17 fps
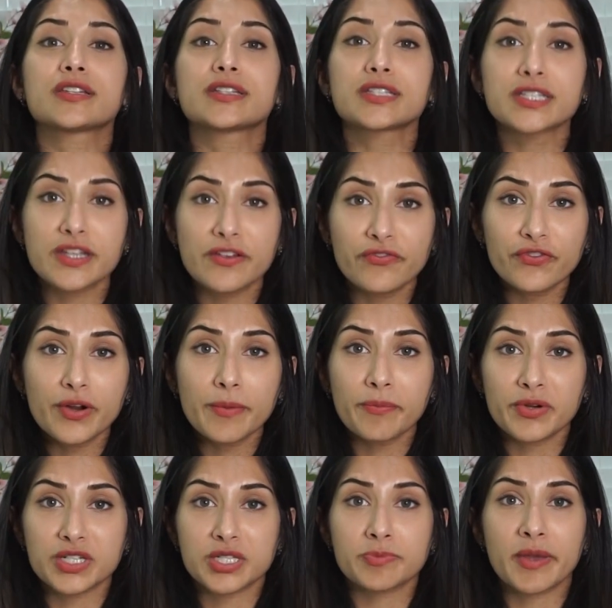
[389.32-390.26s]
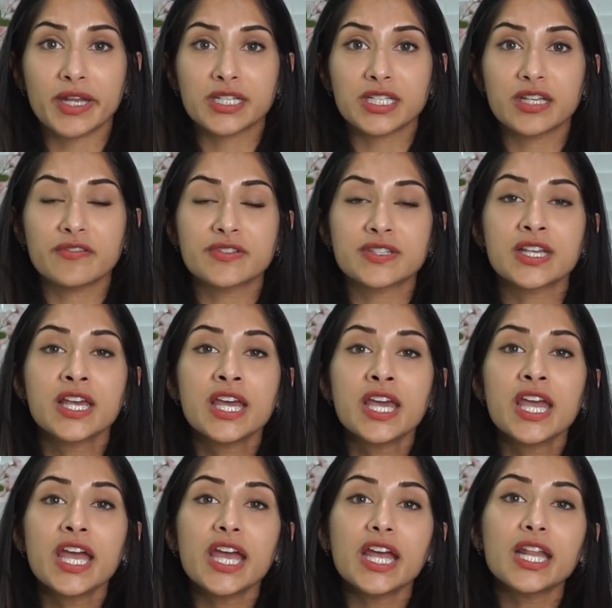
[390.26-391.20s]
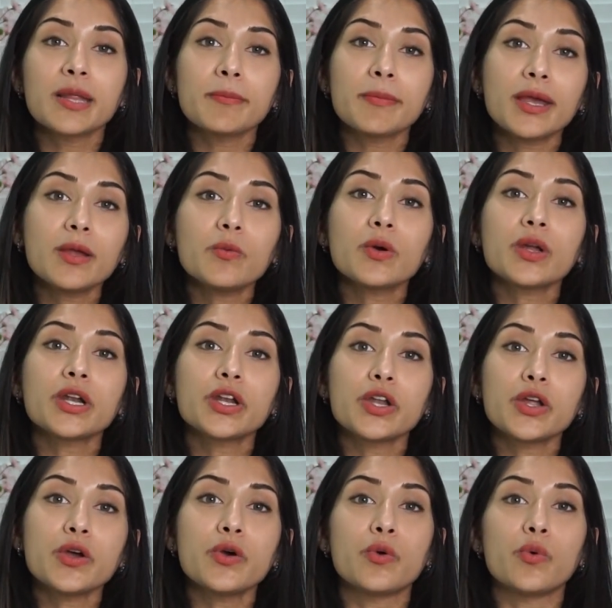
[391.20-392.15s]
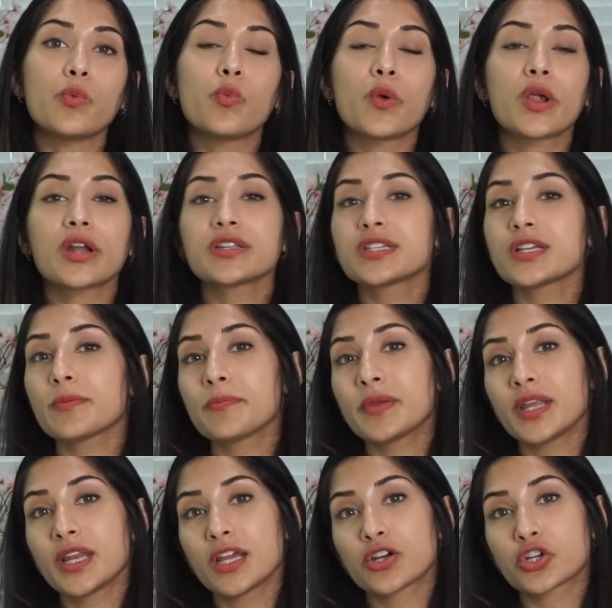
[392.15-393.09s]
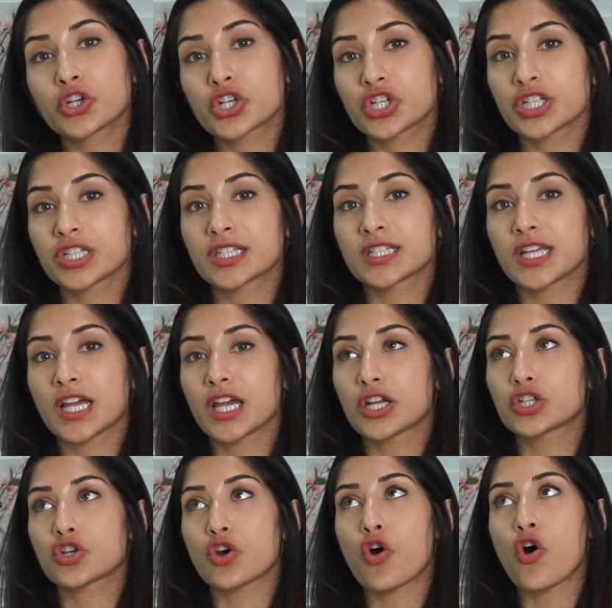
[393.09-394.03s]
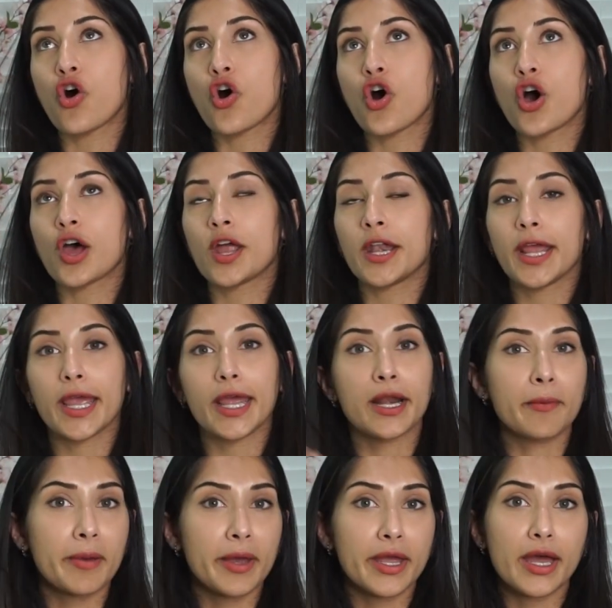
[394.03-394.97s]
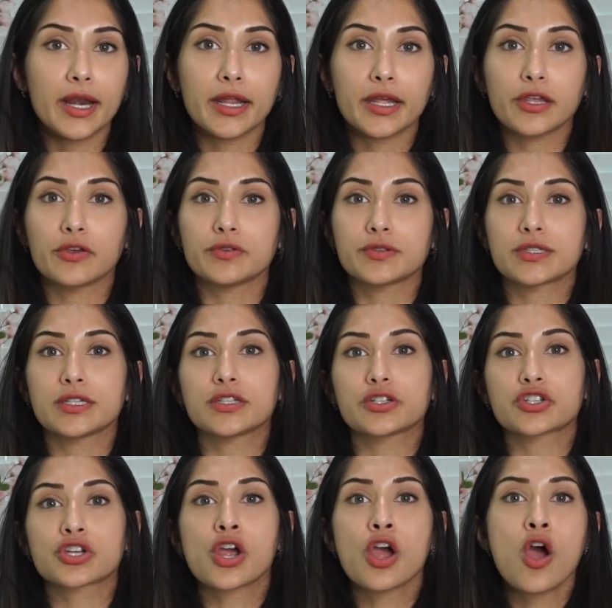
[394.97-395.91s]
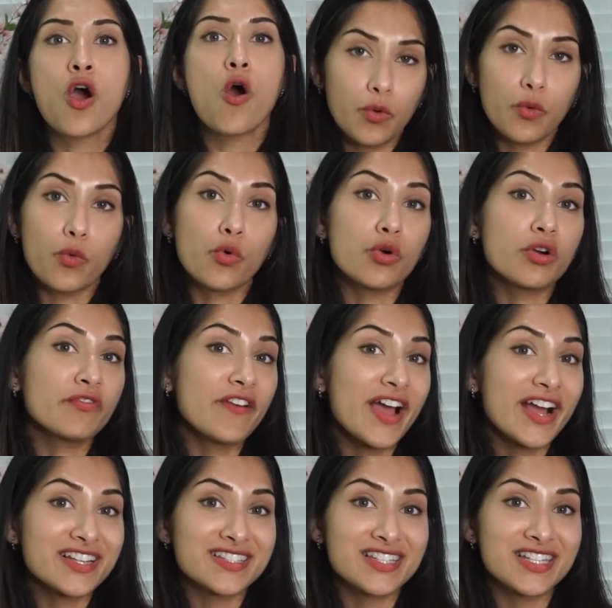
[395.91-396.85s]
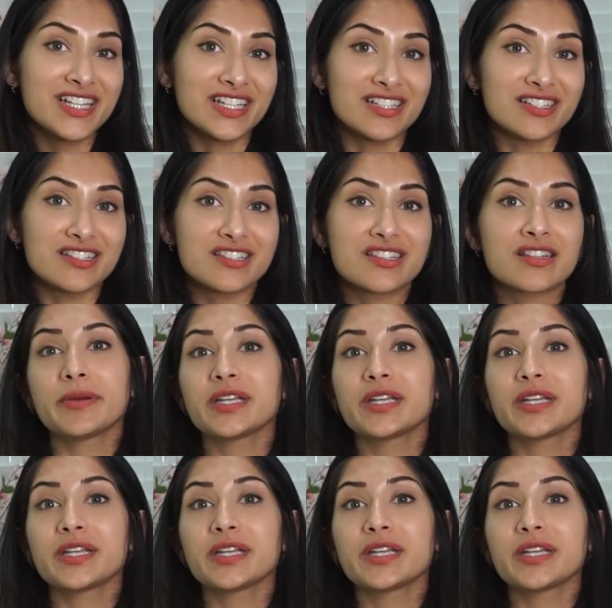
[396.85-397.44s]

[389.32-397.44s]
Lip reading: different perspectives, and they might want to know, where does their pediatrician stand on antibiotic usage or vaccines?